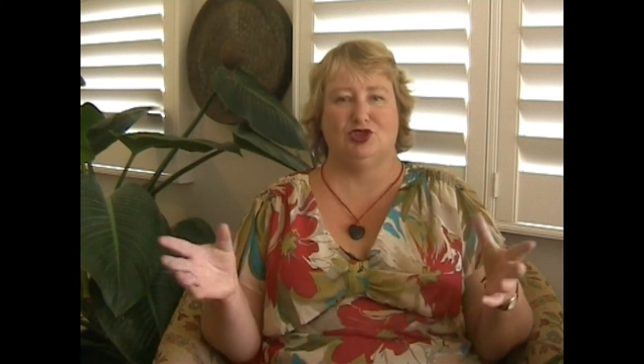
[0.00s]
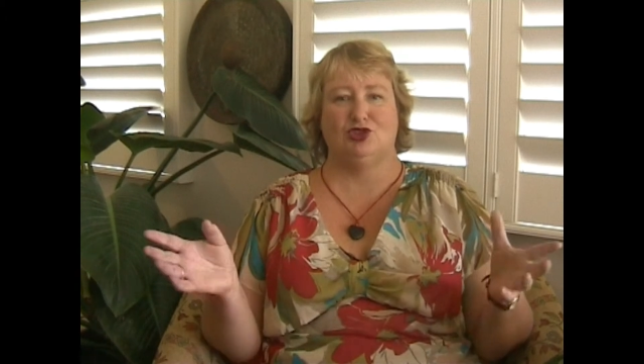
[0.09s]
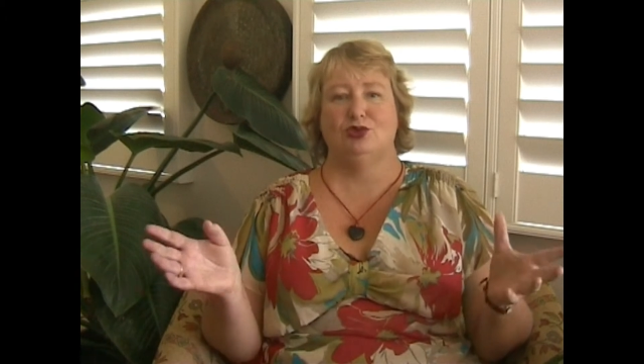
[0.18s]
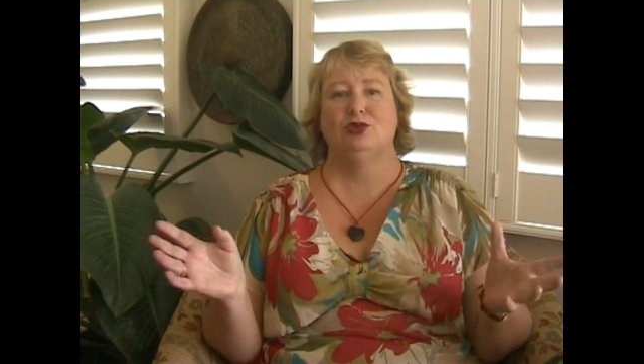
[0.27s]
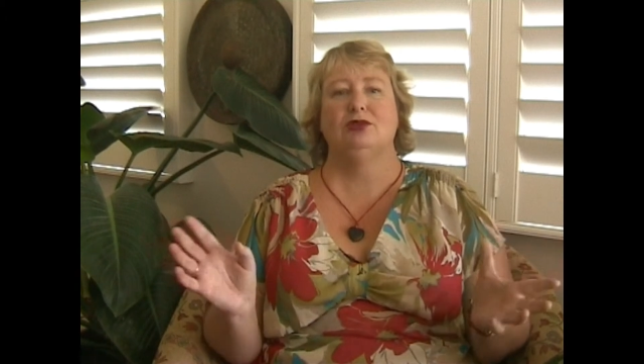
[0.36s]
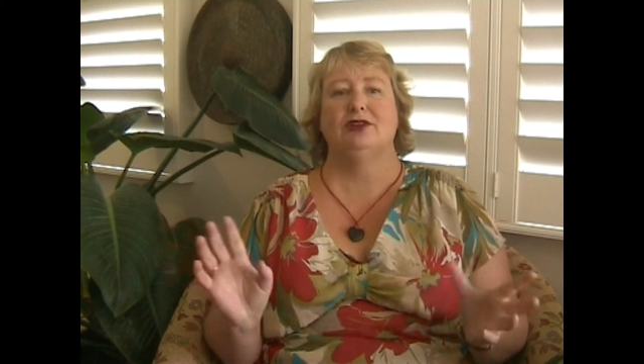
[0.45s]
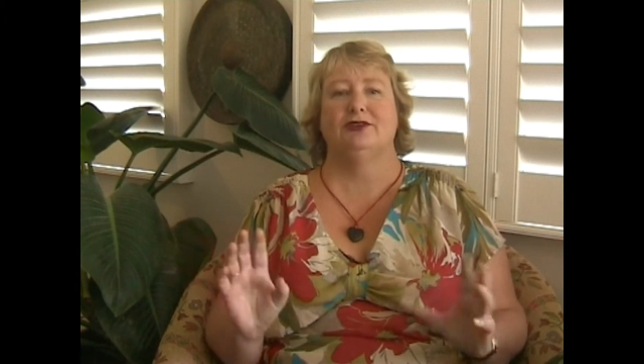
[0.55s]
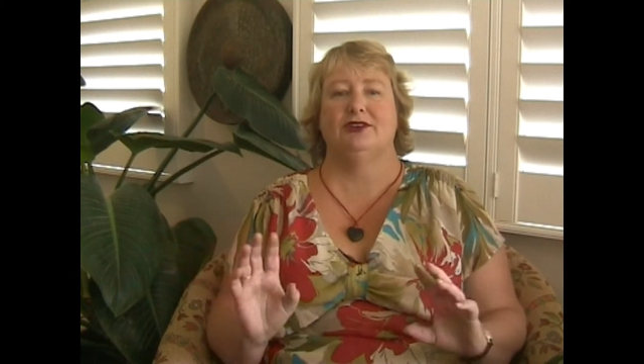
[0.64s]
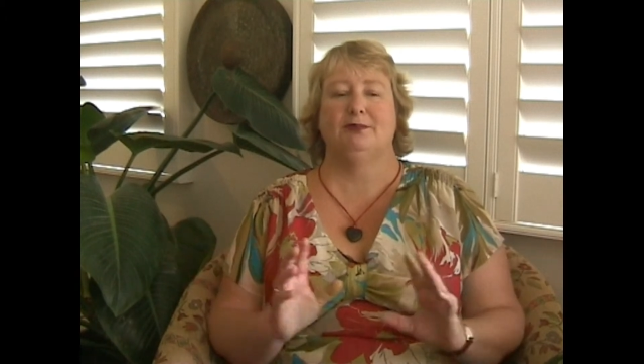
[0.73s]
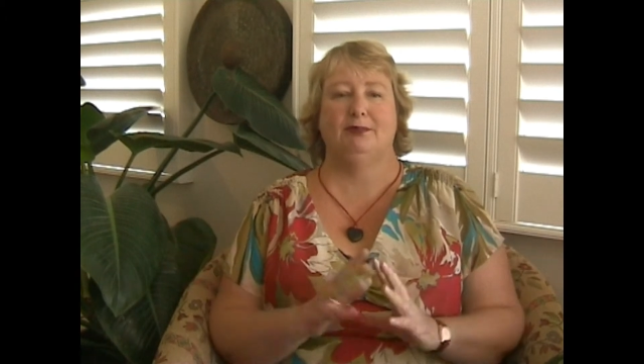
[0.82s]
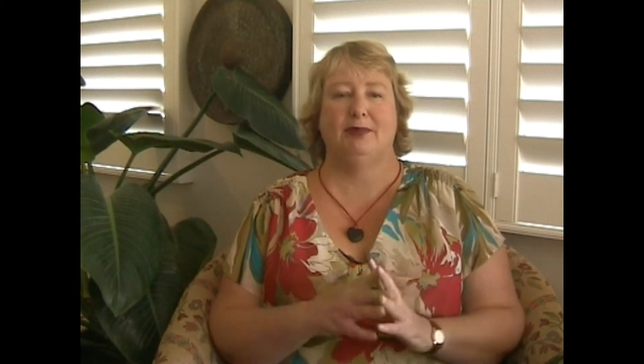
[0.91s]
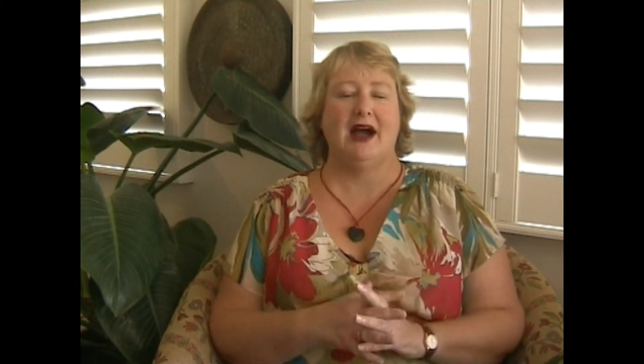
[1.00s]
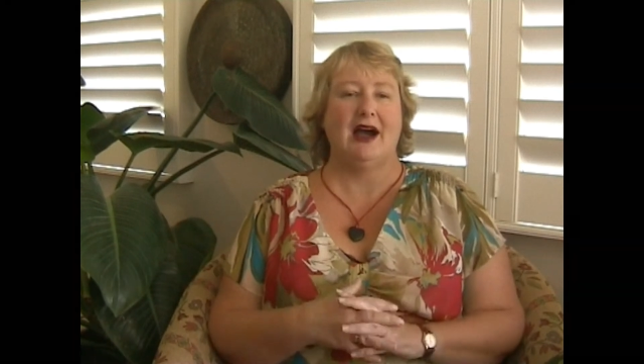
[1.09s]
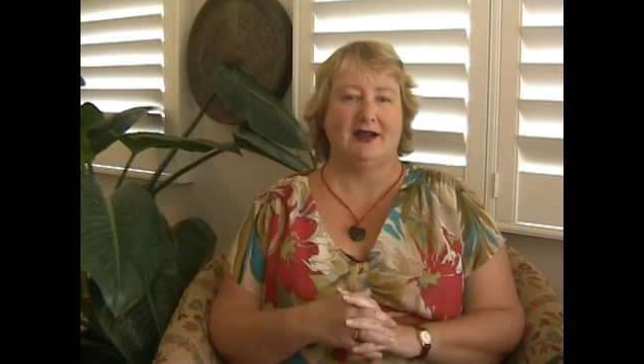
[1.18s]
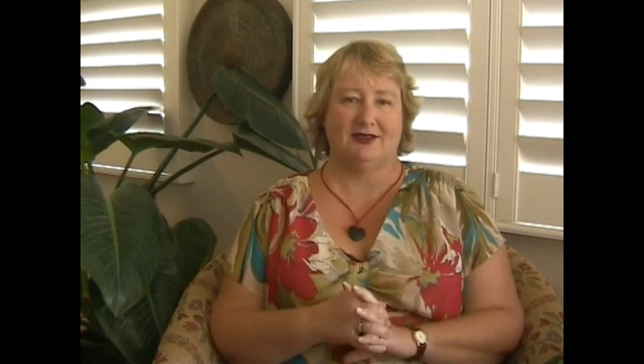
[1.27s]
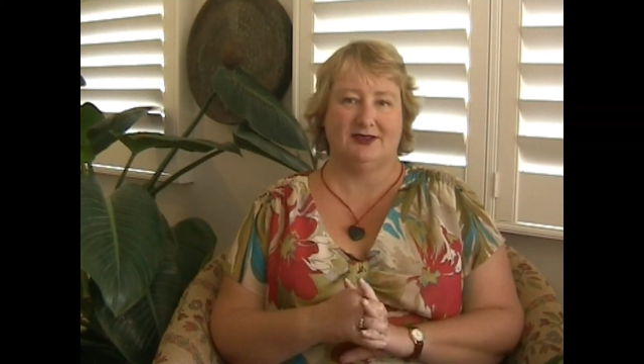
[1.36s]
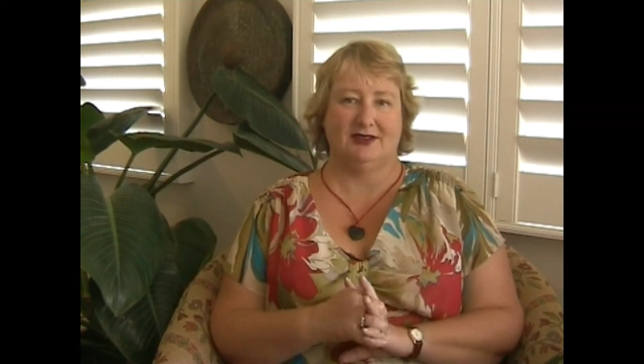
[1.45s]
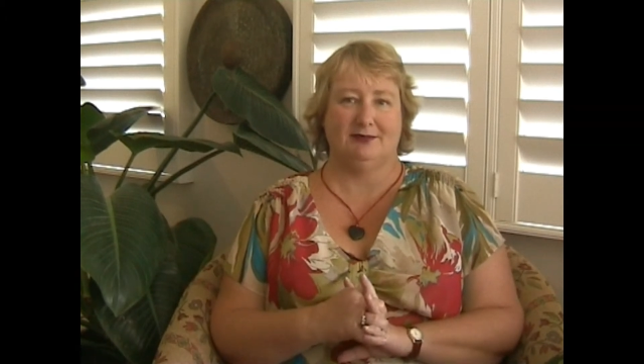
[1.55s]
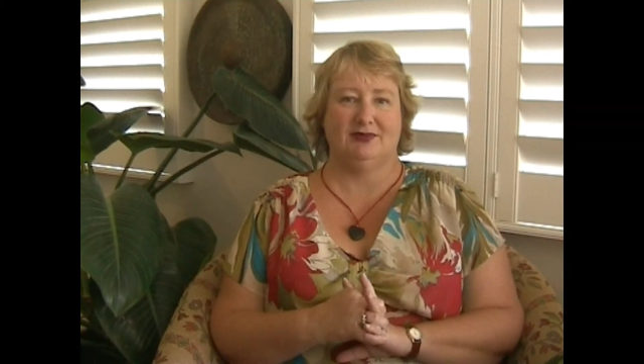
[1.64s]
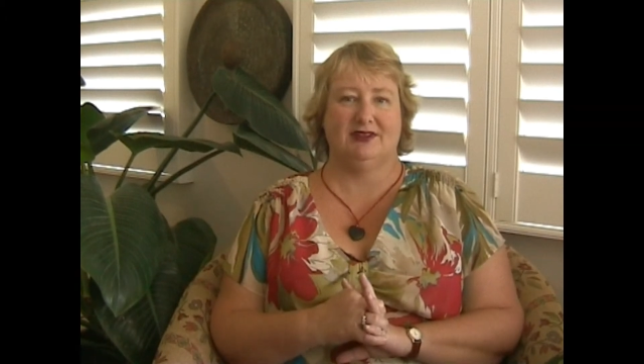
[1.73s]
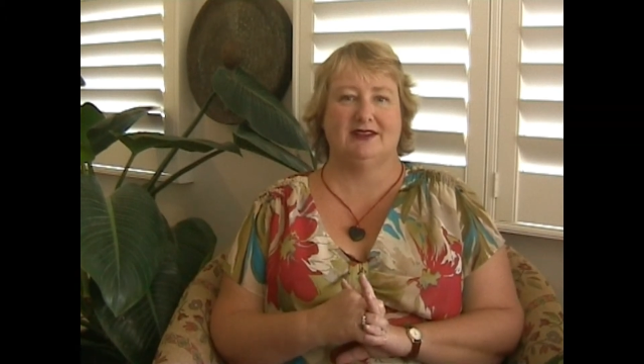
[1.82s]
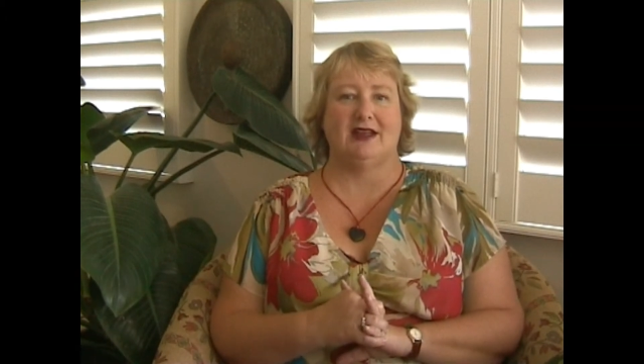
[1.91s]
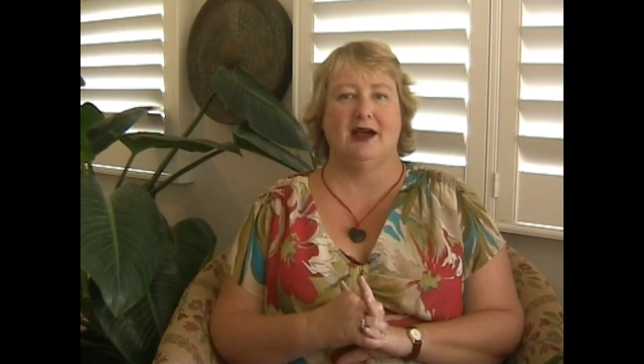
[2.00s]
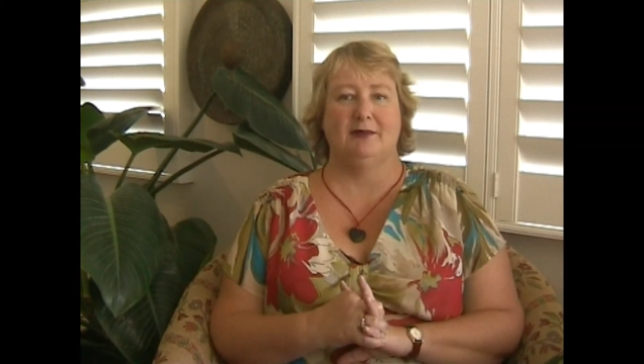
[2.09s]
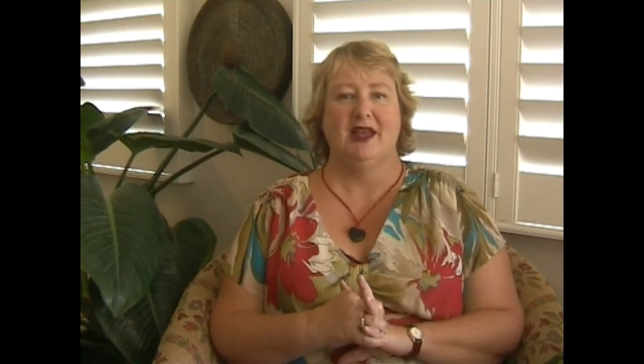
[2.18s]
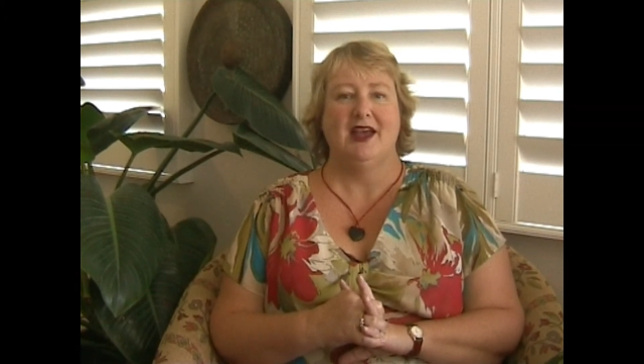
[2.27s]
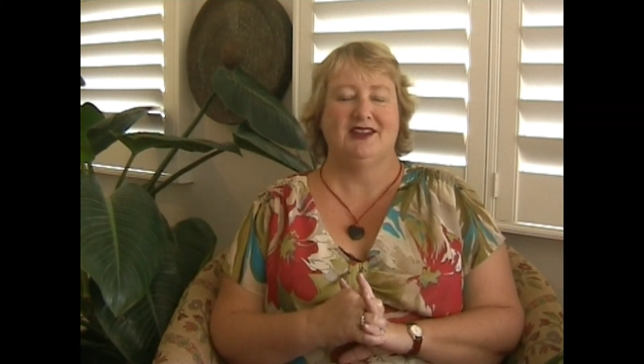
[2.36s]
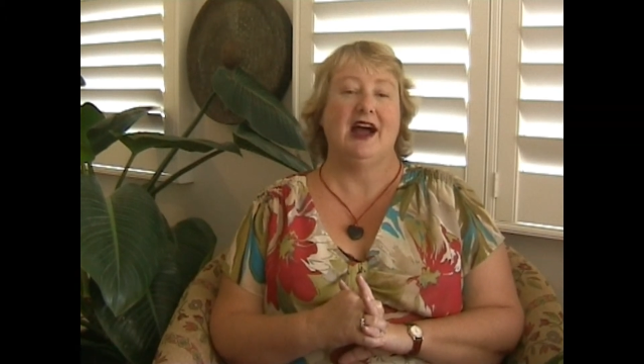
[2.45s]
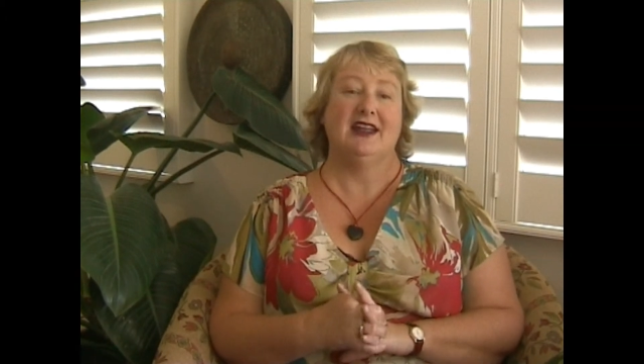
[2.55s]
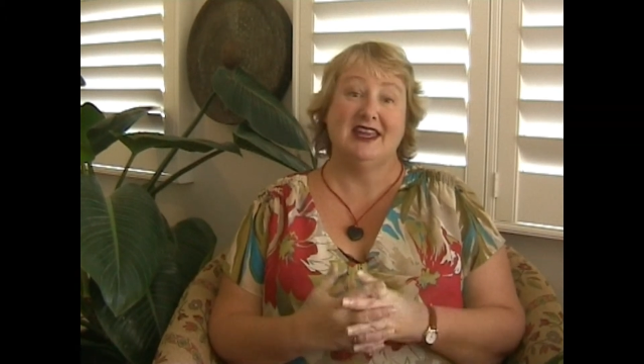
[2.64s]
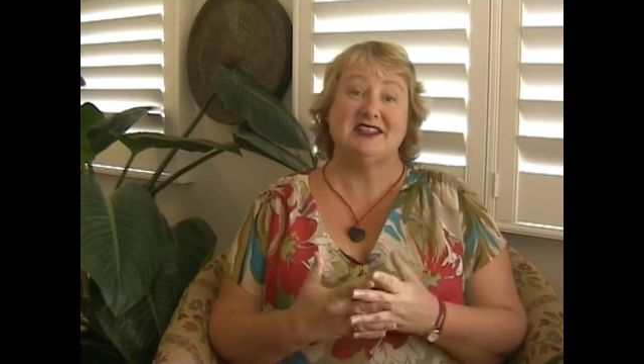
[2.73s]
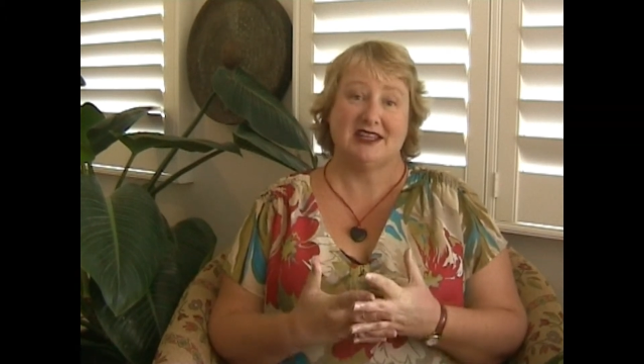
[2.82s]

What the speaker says: jewel of a park that the yet